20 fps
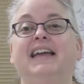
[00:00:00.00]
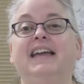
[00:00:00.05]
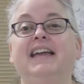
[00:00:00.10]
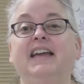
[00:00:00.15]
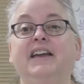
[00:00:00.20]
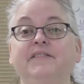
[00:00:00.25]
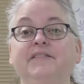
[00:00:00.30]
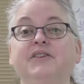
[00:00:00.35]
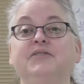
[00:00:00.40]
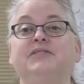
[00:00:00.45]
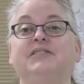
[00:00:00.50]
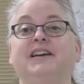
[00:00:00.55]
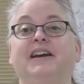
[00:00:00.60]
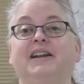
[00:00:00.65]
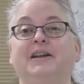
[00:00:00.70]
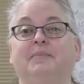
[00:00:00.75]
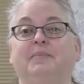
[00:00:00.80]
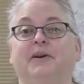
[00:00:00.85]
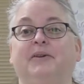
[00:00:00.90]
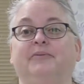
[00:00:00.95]
If you
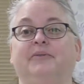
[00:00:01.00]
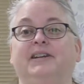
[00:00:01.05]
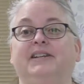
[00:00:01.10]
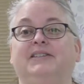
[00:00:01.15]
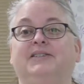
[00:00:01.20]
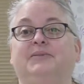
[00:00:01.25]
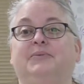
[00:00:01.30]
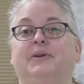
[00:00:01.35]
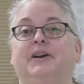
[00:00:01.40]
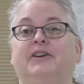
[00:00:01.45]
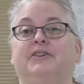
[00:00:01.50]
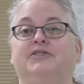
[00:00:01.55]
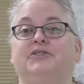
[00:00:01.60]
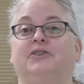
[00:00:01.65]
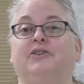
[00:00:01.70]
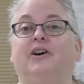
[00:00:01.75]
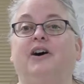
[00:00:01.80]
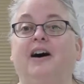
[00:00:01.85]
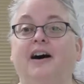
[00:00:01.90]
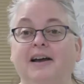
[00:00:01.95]
sign up on Read Squared,
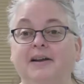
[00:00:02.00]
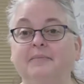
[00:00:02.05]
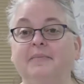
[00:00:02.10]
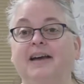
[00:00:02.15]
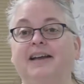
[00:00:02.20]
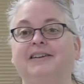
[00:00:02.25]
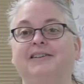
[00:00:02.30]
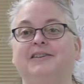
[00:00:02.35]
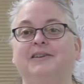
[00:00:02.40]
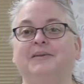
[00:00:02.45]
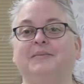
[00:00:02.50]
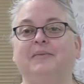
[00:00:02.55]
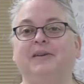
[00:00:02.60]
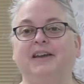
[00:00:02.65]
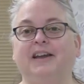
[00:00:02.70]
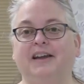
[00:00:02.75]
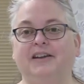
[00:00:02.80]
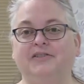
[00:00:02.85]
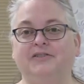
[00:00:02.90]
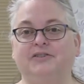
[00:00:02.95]
you'll automatically
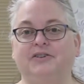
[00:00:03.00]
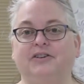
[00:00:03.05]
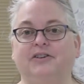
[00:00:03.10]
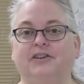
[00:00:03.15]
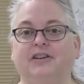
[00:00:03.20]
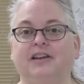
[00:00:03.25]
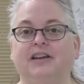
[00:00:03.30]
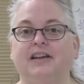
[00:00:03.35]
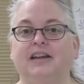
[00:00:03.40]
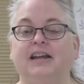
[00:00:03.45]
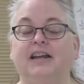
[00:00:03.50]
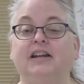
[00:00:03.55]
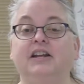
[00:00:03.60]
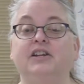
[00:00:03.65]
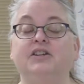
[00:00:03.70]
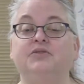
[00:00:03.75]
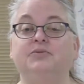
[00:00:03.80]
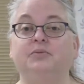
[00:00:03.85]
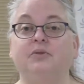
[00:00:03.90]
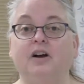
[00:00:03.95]
be entered in
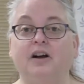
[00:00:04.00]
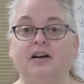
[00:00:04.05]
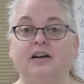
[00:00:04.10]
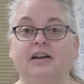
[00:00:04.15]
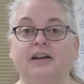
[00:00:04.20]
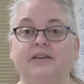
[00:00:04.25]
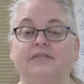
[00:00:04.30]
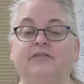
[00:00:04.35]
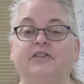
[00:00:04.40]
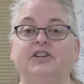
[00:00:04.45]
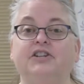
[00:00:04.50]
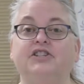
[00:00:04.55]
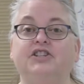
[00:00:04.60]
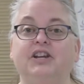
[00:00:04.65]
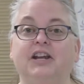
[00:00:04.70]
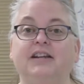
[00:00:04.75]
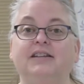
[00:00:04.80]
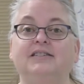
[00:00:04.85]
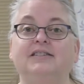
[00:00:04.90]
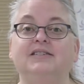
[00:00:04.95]
a drawing for a
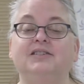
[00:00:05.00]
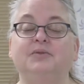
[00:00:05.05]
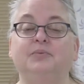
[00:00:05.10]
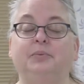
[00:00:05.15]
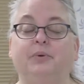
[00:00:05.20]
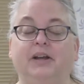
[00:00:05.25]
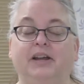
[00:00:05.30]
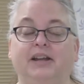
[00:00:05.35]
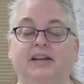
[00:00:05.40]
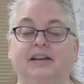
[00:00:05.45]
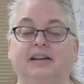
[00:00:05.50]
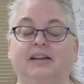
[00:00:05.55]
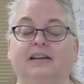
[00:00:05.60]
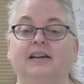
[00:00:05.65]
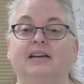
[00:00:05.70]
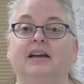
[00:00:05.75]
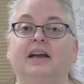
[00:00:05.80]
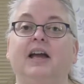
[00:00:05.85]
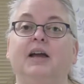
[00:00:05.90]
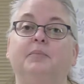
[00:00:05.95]
chance to win
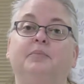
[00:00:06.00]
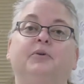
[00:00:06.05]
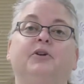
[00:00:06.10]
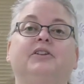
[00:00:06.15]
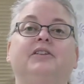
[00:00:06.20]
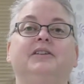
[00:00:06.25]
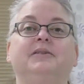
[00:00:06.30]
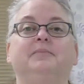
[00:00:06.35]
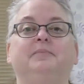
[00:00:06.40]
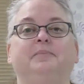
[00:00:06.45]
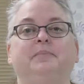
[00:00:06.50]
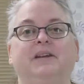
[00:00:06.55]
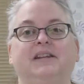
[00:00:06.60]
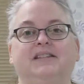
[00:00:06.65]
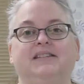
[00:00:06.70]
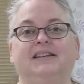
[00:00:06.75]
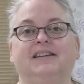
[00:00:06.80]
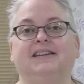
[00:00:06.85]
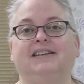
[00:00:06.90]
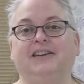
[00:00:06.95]
a Brooklyn
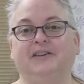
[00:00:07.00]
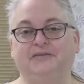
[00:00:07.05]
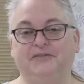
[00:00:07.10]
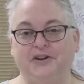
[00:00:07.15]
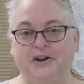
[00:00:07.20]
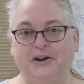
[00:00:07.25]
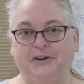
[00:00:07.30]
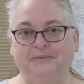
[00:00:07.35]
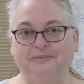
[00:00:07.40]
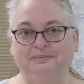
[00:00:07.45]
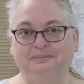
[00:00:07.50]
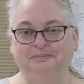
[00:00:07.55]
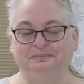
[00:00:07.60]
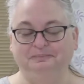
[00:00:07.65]
Pizza gift card.